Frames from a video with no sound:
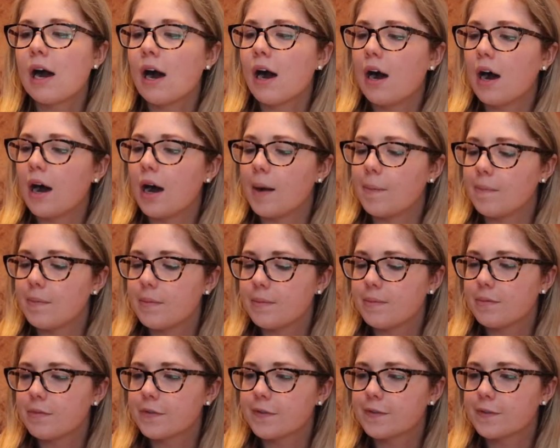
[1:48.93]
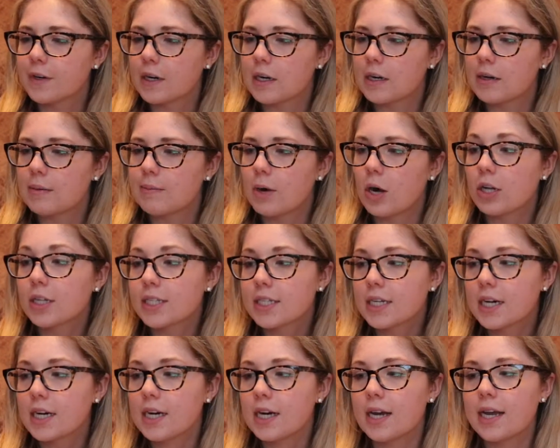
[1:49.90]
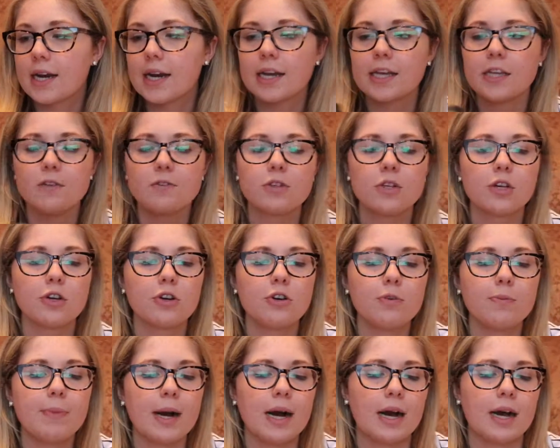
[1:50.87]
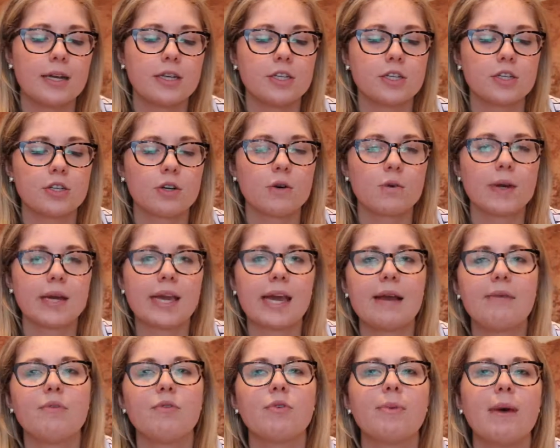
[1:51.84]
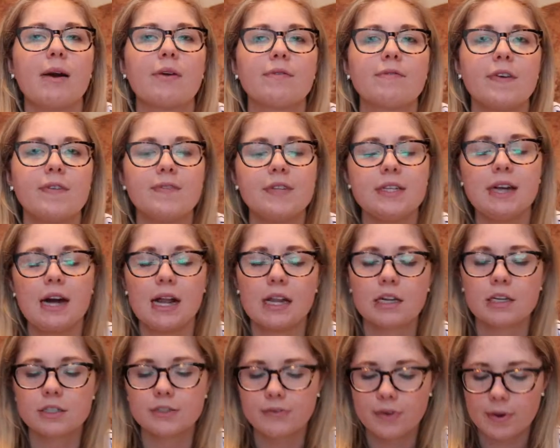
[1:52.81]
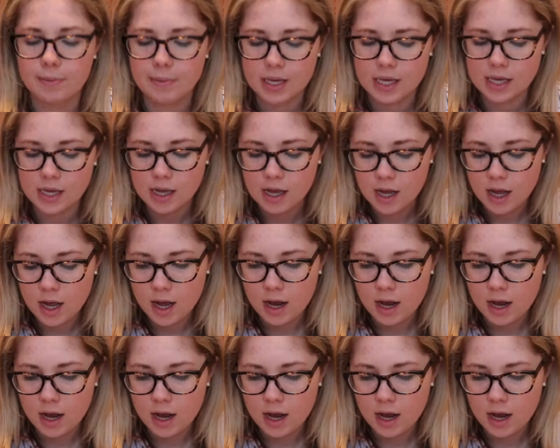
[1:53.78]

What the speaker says: from Ulta, and I used a coupon, so it came to about $50 for me.